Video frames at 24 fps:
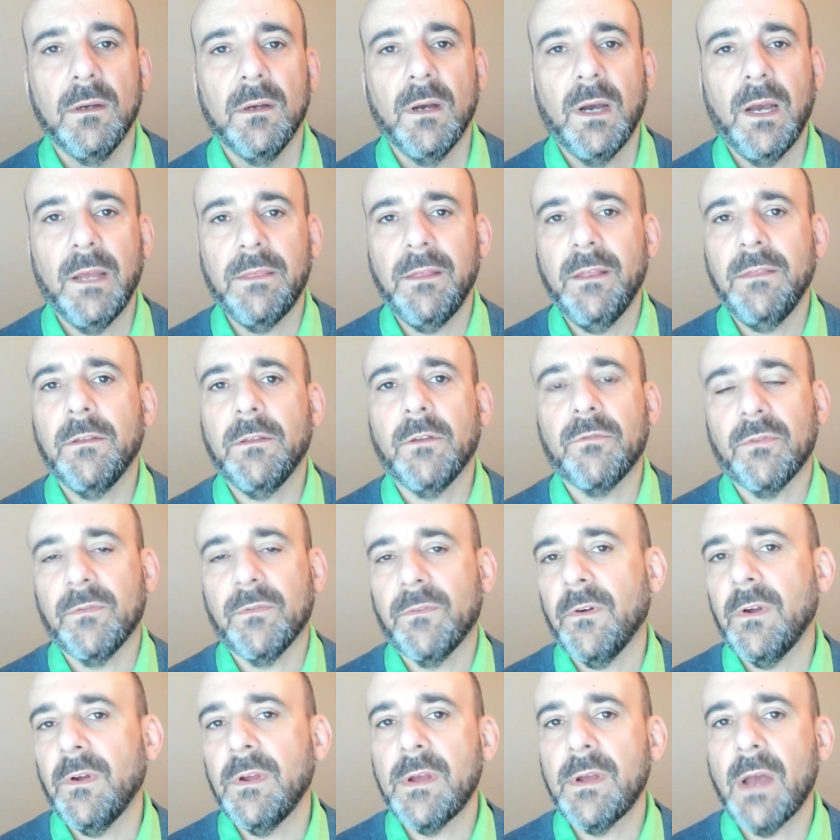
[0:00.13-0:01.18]
I think there's a
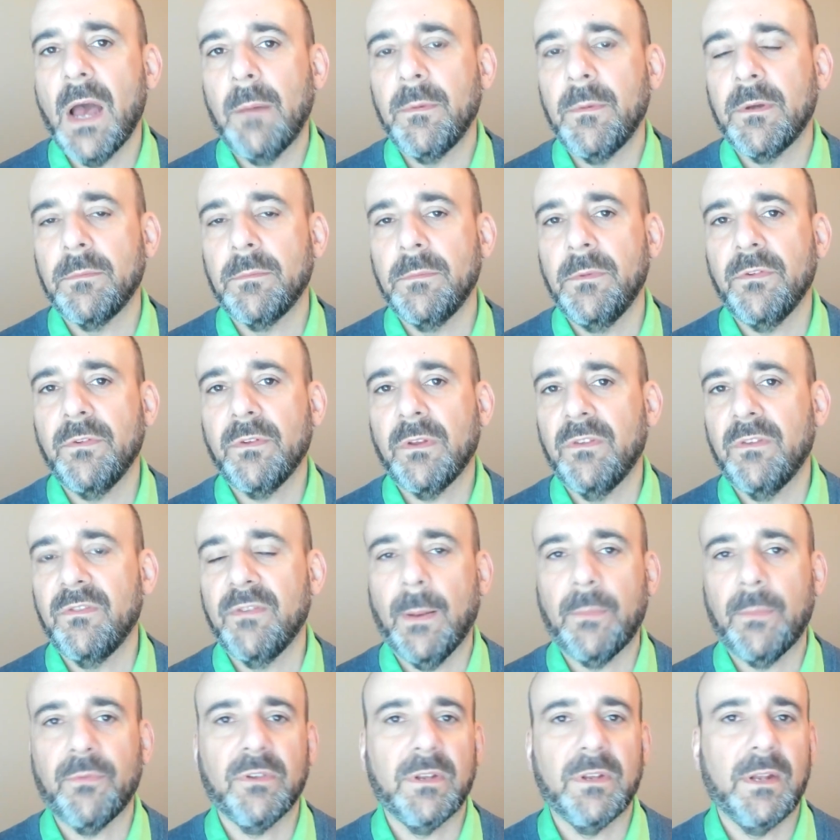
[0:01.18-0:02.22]
very common
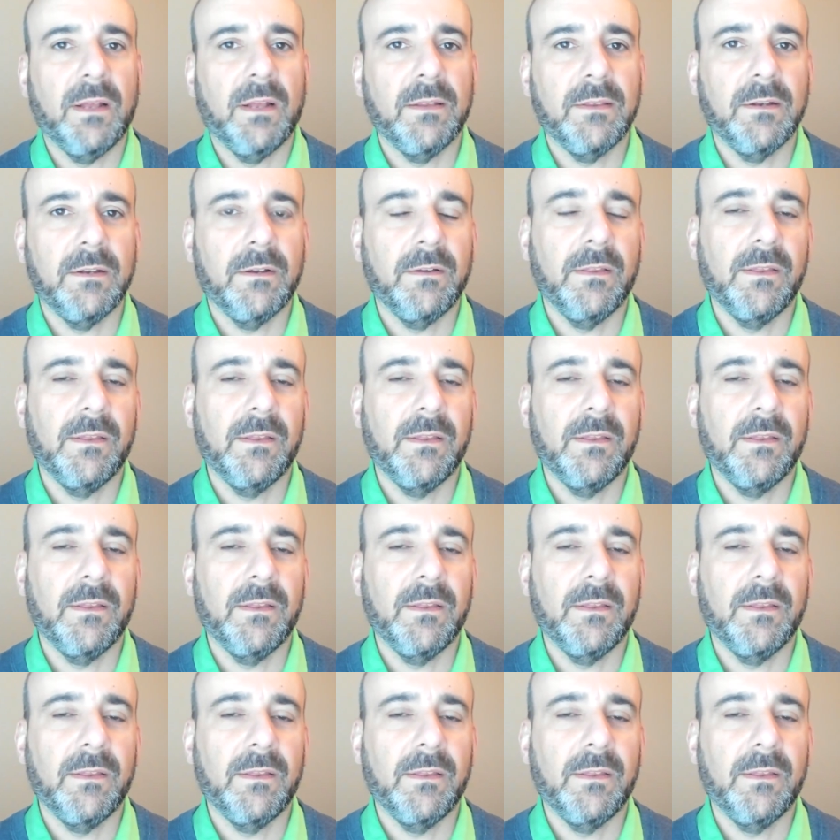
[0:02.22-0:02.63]
misconception out there